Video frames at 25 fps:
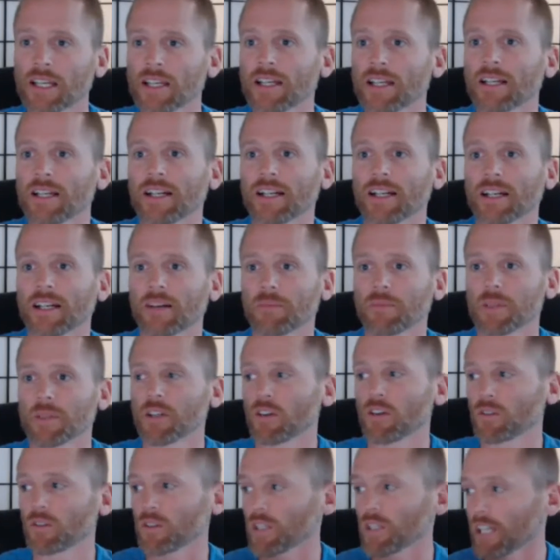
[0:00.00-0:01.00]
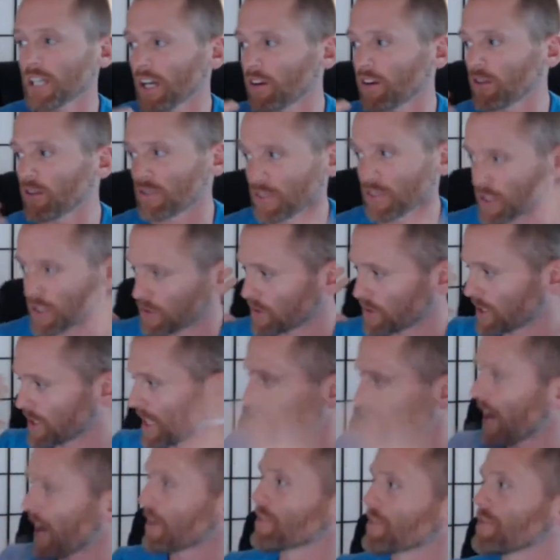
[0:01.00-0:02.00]
Um, you know, look out literally
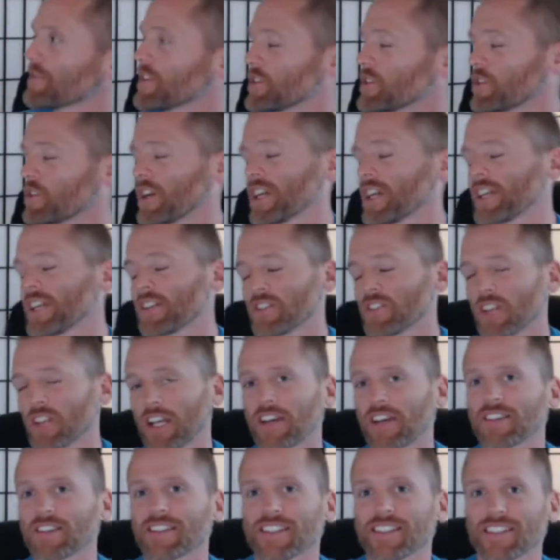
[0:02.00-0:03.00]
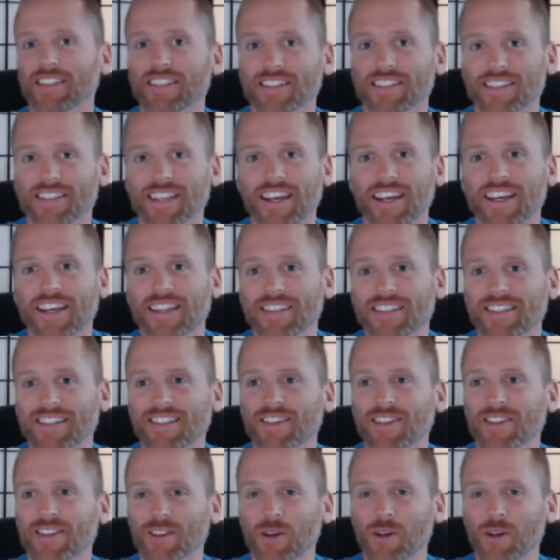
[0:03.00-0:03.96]
out of the train, check out the sights, you know,